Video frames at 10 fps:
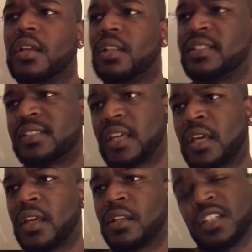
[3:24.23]
let's
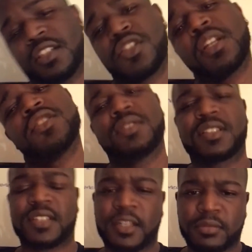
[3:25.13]
do the
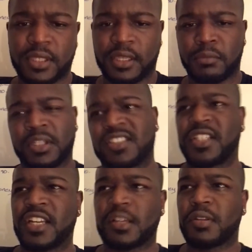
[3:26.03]
same thing, but let's
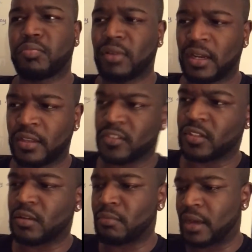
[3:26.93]
change up the product so
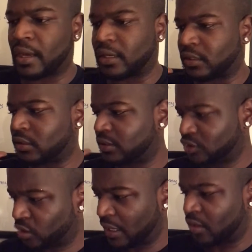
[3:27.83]
your mind could
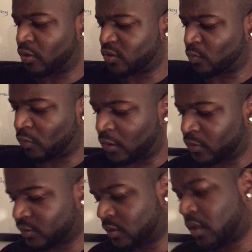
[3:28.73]
try to go somewhere
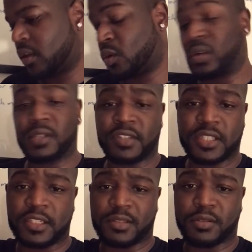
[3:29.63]
else, and we'll even
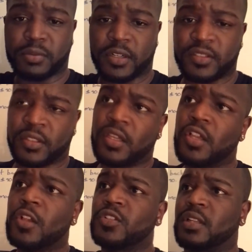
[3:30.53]
change up the person.
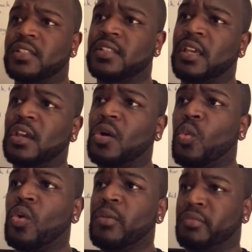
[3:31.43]
So let's say a
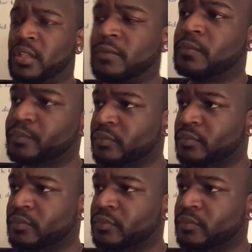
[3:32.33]
woman